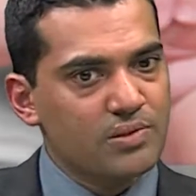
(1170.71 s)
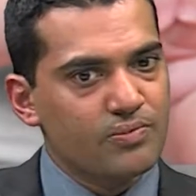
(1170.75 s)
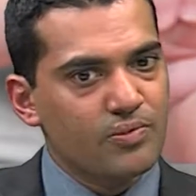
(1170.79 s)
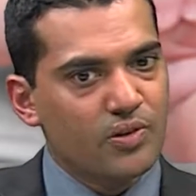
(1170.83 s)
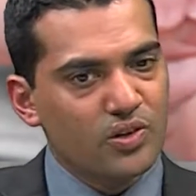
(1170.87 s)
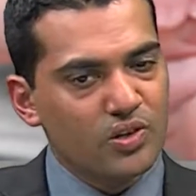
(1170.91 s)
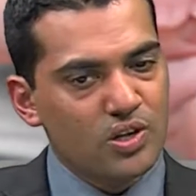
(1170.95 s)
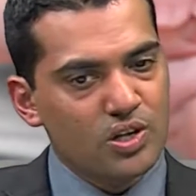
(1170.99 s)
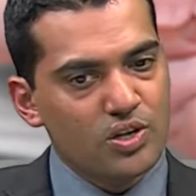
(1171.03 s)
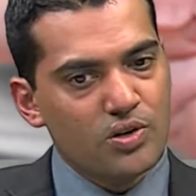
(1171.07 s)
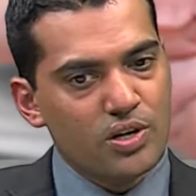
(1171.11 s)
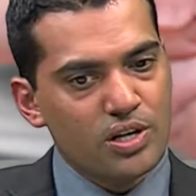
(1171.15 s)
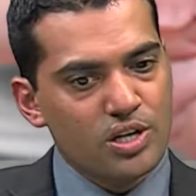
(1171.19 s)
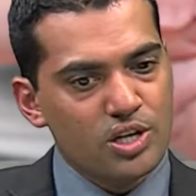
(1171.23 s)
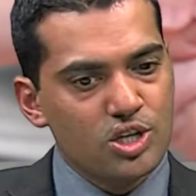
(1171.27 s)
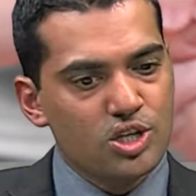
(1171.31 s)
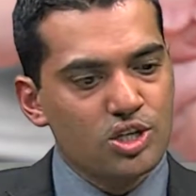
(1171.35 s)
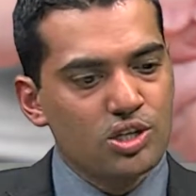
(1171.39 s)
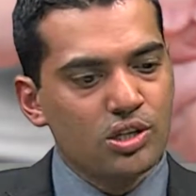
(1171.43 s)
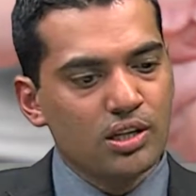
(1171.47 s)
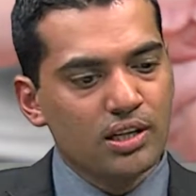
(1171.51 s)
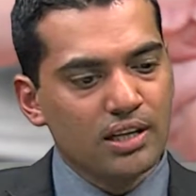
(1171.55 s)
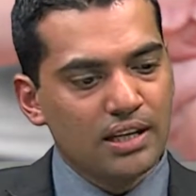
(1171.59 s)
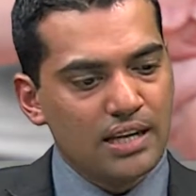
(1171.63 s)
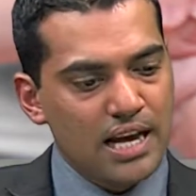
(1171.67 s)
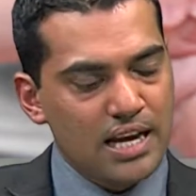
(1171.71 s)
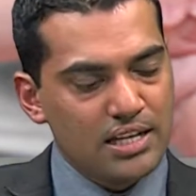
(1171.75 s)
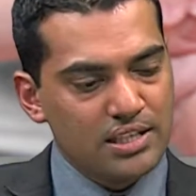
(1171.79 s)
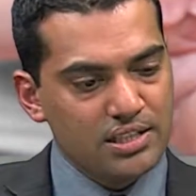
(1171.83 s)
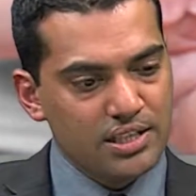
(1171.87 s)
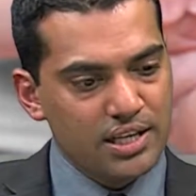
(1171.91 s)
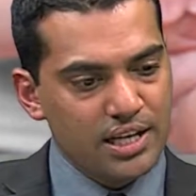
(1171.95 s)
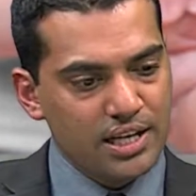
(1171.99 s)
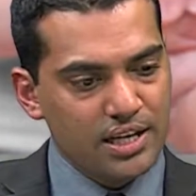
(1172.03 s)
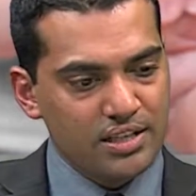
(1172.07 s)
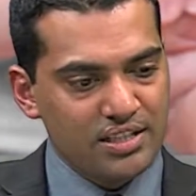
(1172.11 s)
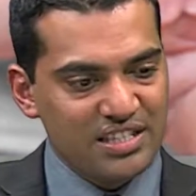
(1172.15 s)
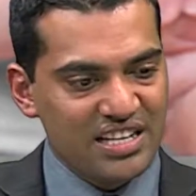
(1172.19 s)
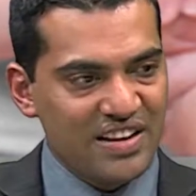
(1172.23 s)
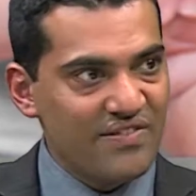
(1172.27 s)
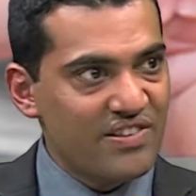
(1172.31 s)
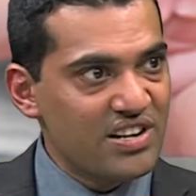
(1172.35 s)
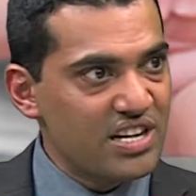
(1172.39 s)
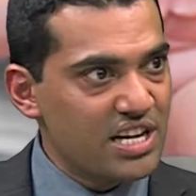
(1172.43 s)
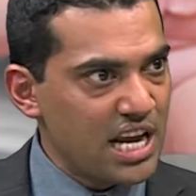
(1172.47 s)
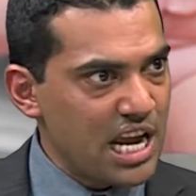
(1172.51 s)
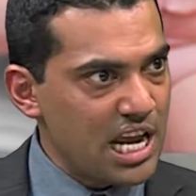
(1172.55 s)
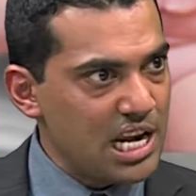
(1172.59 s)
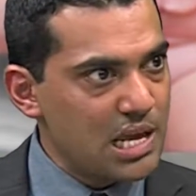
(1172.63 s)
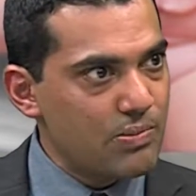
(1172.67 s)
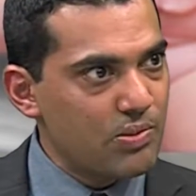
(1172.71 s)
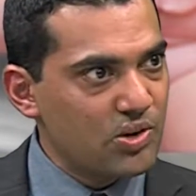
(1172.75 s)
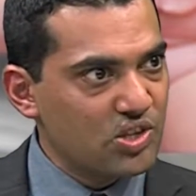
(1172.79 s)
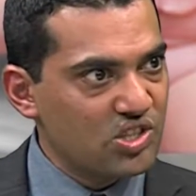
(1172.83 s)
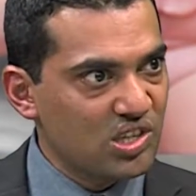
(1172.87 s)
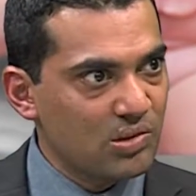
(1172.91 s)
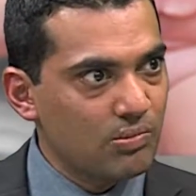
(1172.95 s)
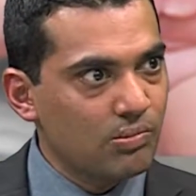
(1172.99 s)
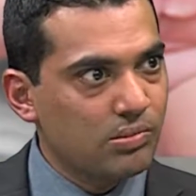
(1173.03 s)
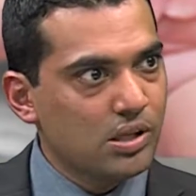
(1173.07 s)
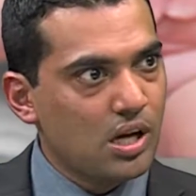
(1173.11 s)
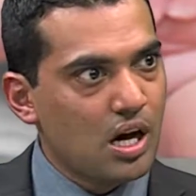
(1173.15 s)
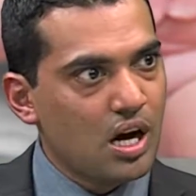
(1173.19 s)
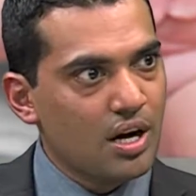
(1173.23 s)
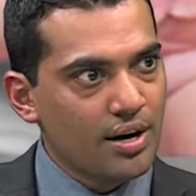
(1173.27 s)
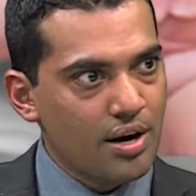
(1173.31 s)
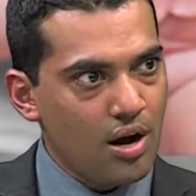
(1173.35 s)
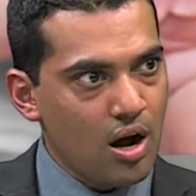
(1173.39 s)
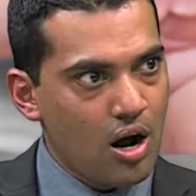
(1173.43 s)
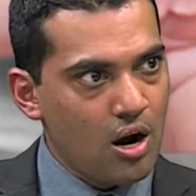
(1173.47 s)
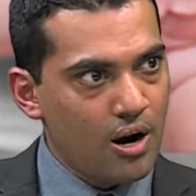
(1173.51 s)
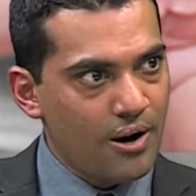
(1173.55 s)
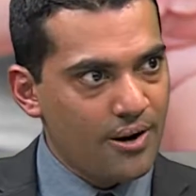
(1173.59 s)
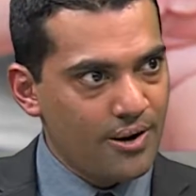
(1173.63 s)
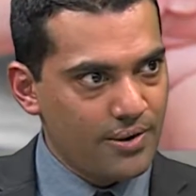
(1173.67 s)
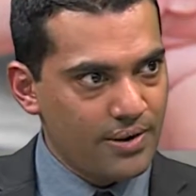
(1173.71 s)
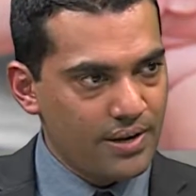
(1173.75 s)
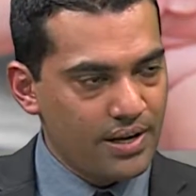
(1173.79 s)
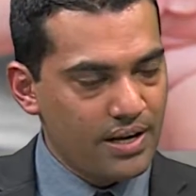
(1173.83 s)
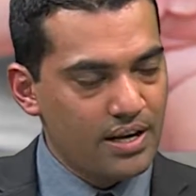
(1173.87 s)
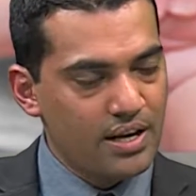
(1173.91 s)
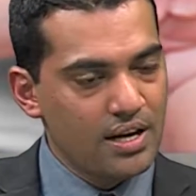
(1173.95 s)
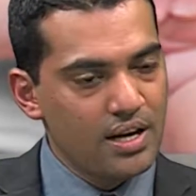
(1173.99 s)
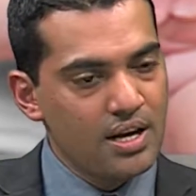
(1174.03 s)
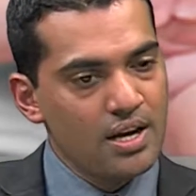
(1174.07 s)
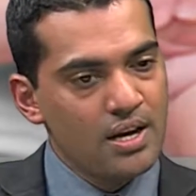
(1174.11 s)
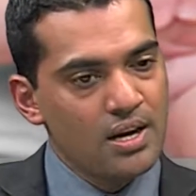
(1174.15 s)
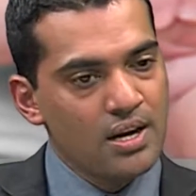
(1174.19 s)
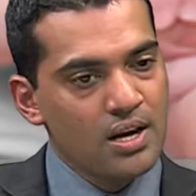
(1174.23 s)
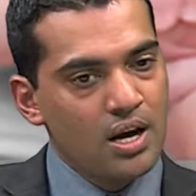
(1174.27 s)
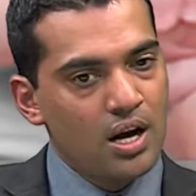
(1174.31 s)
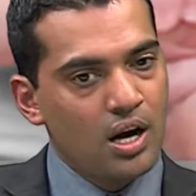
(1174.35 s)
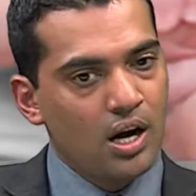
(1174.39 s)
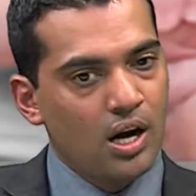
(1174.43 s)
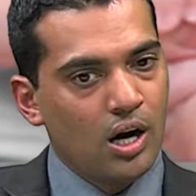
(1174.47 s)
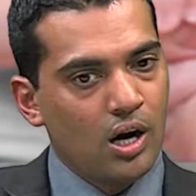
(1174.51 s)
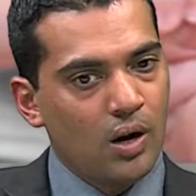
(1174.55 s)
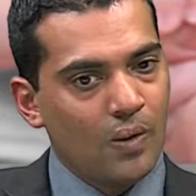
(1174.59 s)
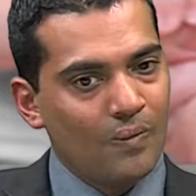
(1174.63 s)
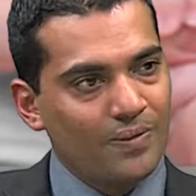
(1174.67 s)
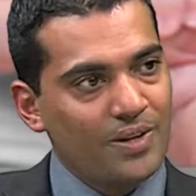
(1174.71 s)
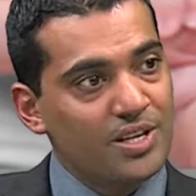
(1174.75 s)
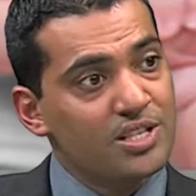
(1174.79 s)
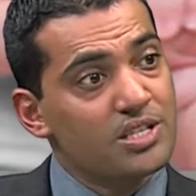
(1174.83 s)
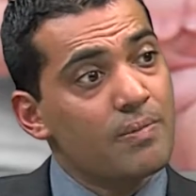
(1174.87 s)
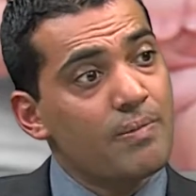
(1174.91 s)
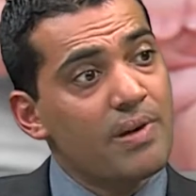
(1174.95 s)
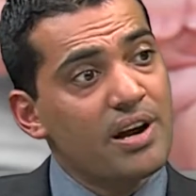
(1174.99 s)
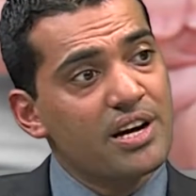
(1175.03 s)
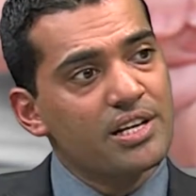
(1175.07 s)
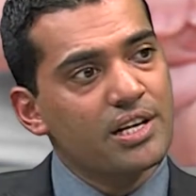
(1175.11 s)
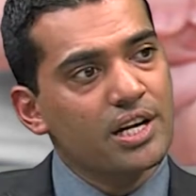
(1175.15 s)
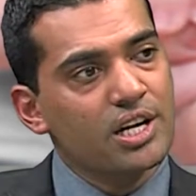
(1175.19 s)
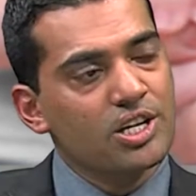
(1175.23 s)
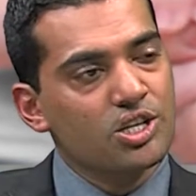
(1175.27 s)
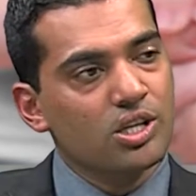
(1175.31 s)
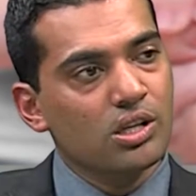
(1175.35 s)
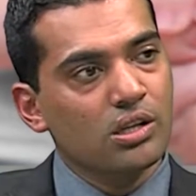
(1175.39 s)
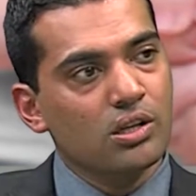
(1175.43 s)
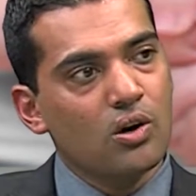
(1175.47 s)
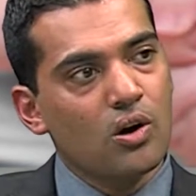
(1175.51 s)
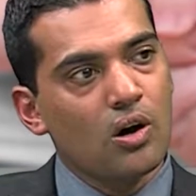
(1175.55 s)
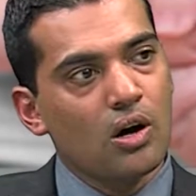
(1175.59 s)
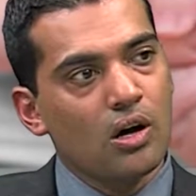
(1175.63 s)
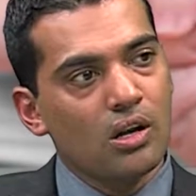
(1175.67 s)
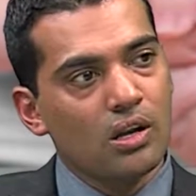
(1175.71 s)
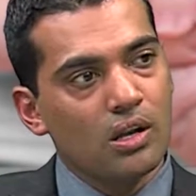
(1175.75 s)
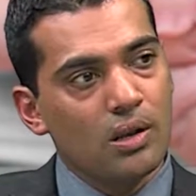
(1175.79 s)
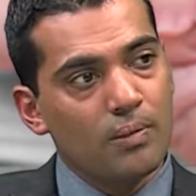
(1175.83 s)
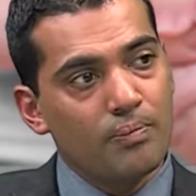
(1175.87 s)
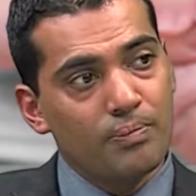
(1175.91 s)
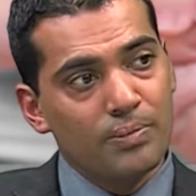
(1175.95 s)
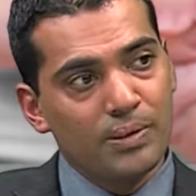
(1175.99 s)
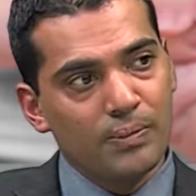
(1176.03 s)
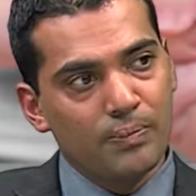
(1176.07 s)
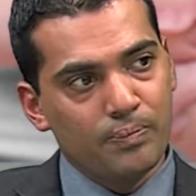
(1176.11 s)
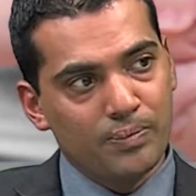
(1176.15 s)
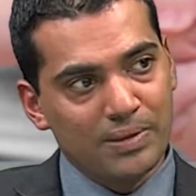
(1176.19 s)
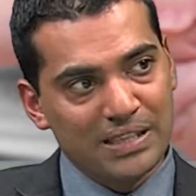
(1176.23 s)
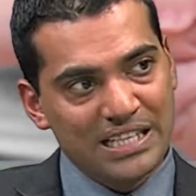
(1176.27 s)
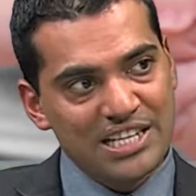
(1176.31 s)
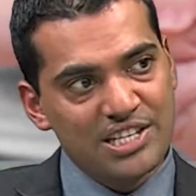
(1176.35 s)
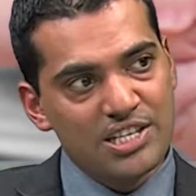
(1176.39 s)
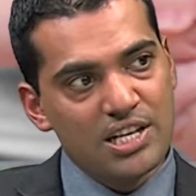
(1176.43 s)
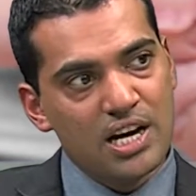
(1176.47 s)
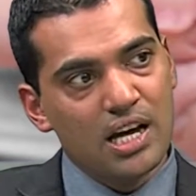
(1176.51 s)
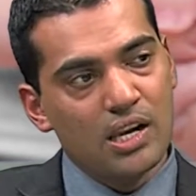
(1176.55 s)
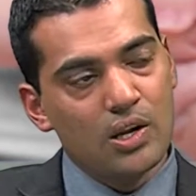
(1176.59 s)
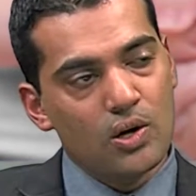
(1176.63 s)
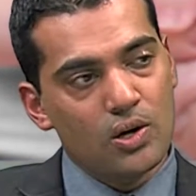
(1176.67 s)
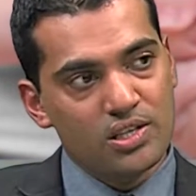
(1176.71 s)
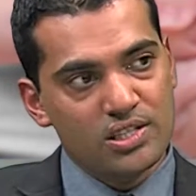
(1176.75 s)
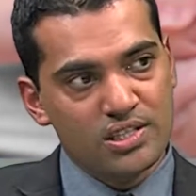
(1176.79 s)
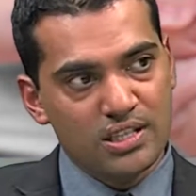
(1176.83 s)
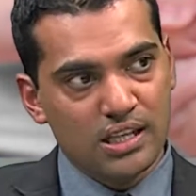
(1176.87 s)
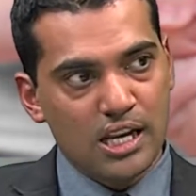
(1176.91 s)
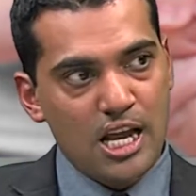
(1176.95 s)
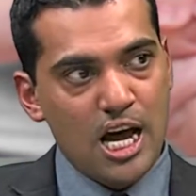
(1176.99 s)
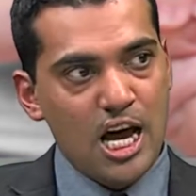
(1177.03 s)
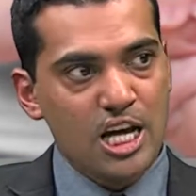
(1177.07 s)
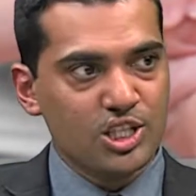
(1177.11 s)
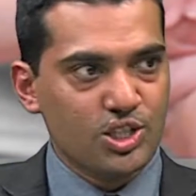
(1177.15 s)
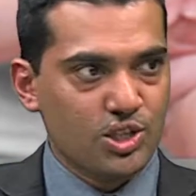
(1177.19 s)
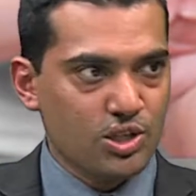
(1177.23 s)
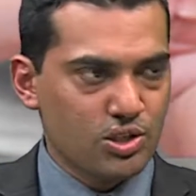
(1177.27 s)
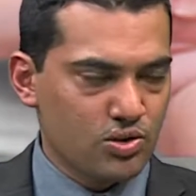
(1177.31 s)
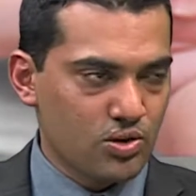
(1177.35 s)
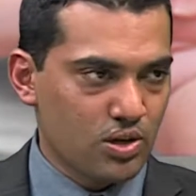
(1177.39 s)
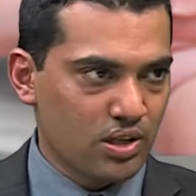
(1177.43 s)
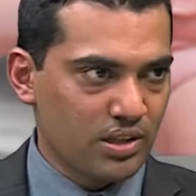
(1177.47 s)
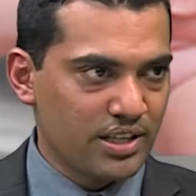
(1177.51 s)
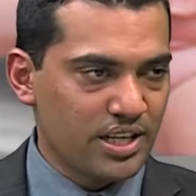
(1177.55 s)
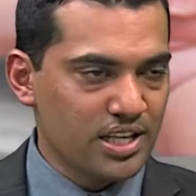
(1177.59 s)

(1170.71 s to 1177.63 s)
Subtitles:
For the traditional classic 70-80% blocked artery, there's a medication called Dr.Hetal or silastazole.